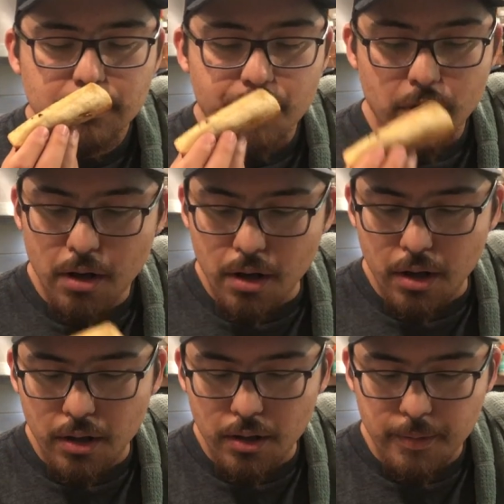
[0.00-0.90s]

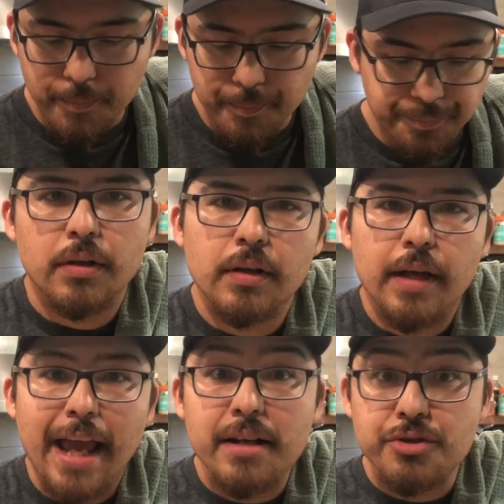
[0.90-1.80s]
Oh.
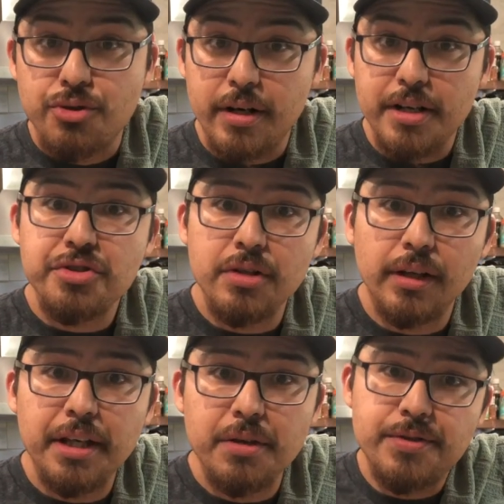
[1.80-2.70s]
And traditionally
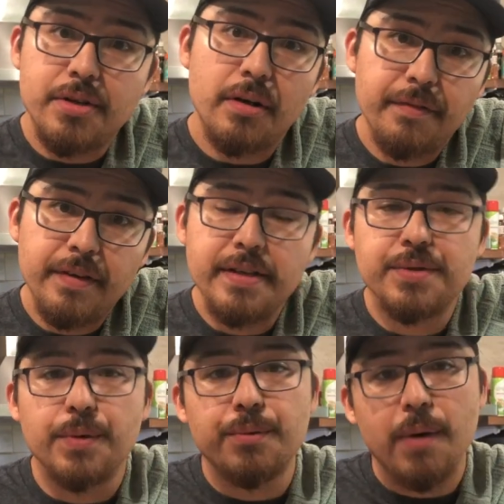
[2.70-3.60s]
you serve this
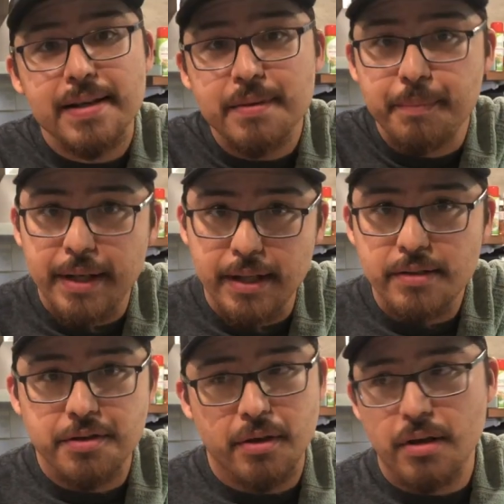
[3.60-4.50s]
with rice and beans.
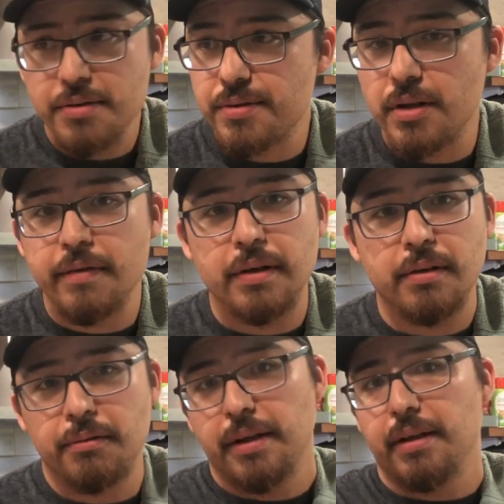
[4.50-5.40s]
You could also serve it
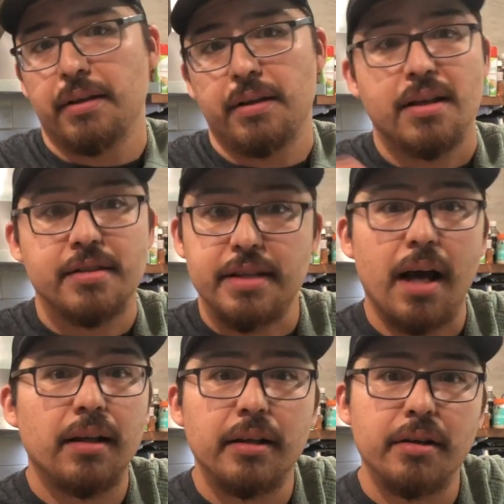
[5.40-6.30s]
with a
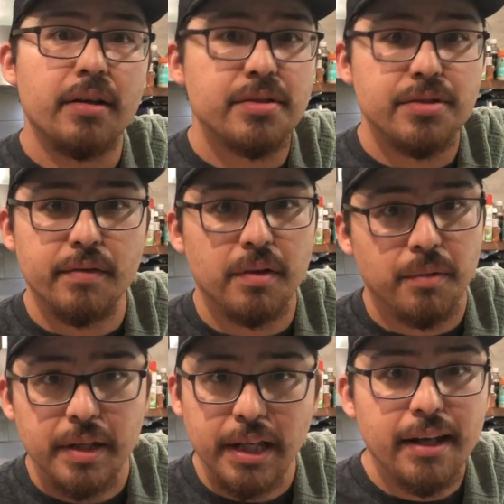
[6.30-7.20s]
salad. You can serve it
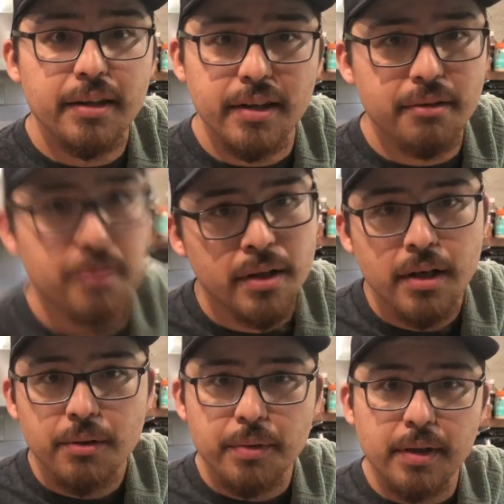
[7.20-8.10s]
with anything
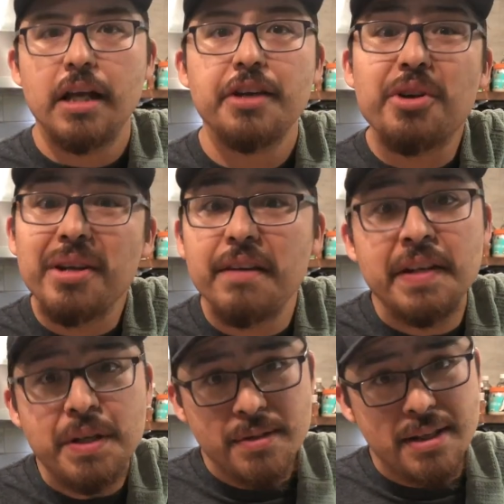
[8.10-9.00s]
really. You can even
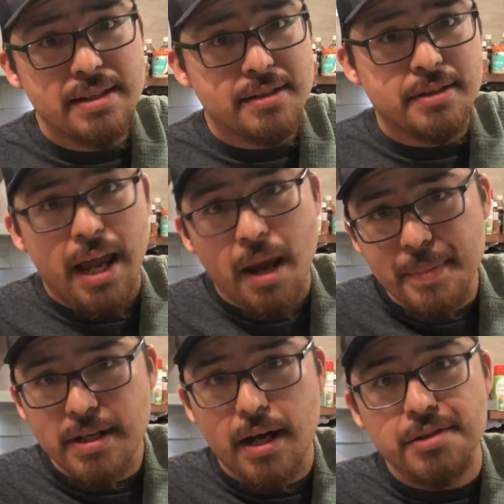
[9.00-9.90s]
use these as an
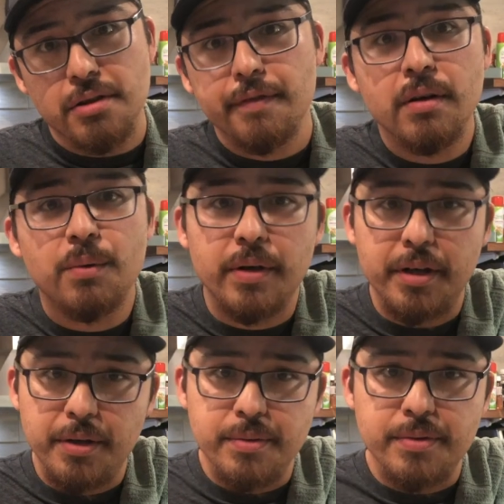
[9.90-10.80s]
appetizer if you don't want to
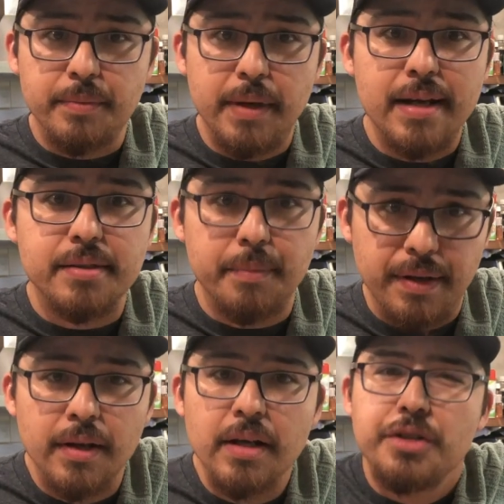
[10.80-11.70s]
use them as a
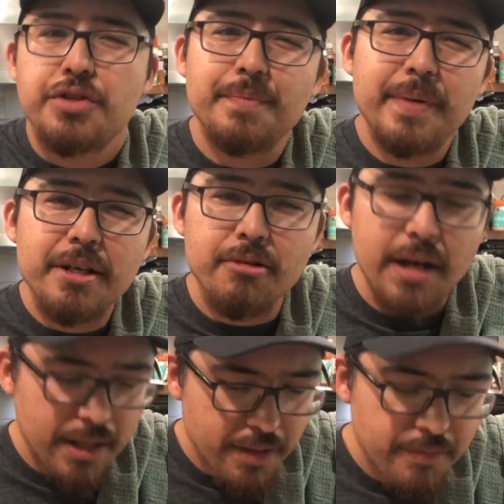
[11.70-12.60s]
meal. Just be
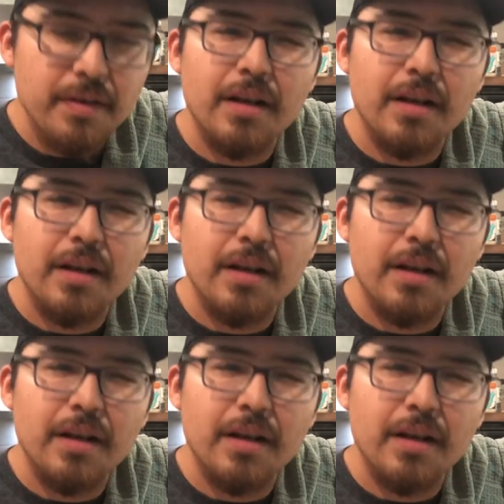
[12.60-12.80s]
creative.